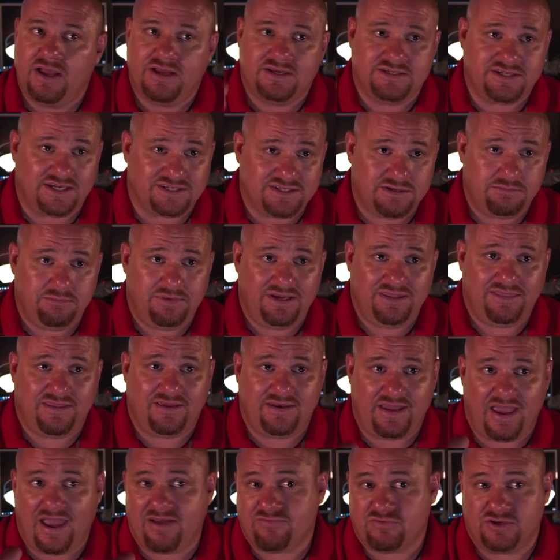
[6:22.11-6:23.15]
Doesn't mean
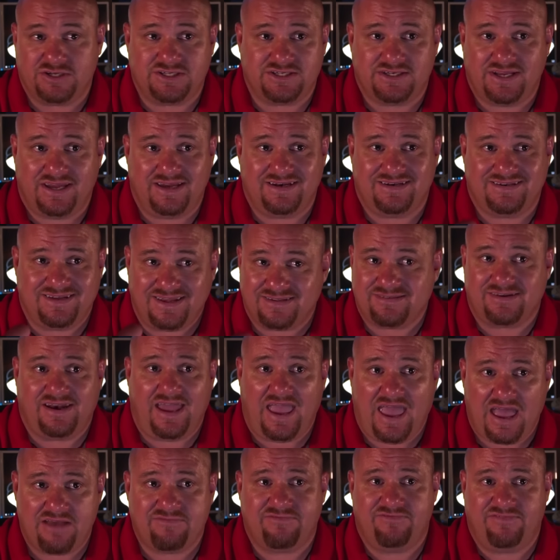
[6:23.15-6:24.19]
that every state doesn't
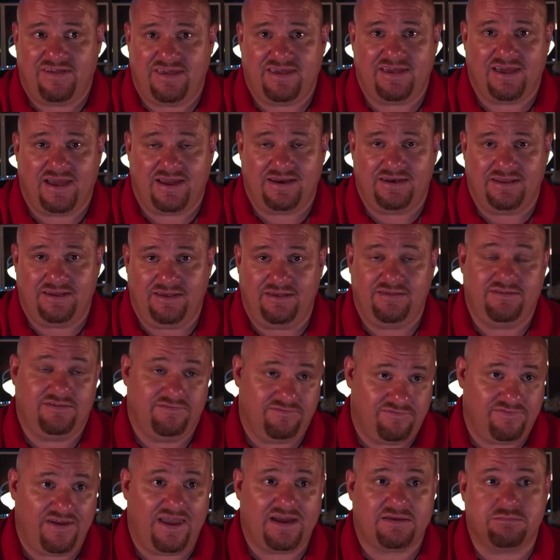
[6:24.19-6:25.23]
have fake IDs.
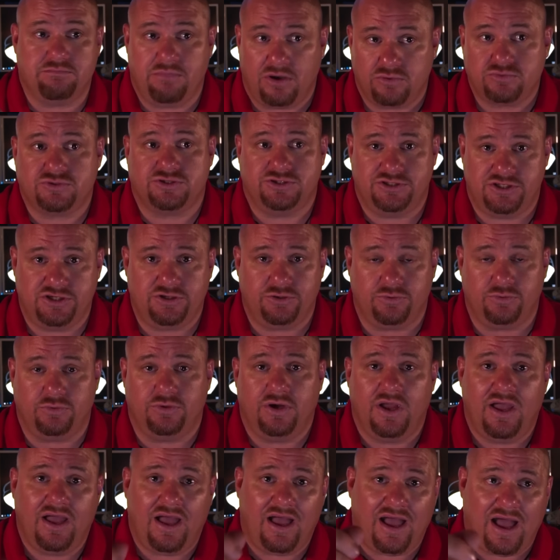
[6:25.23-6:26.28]
In fact, most do.
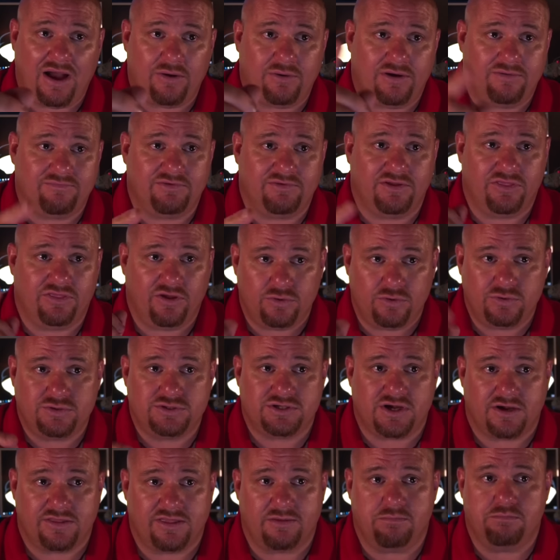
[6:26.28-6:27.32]
However, those
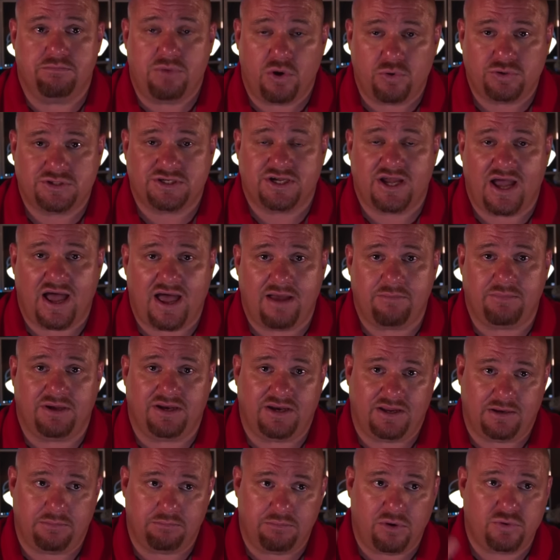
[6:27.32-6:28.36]
are the most common
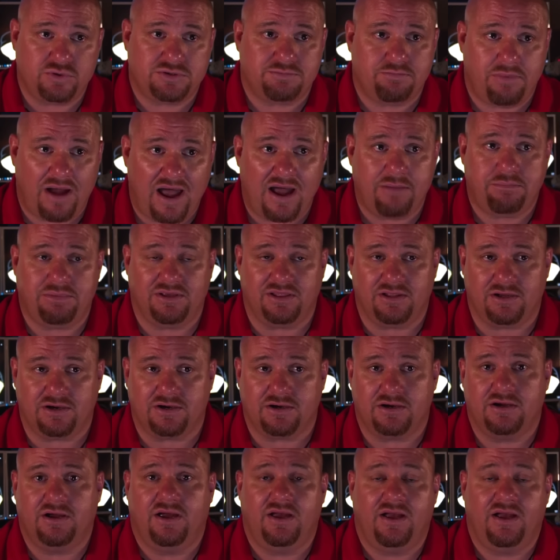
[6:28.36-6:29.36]
and most popular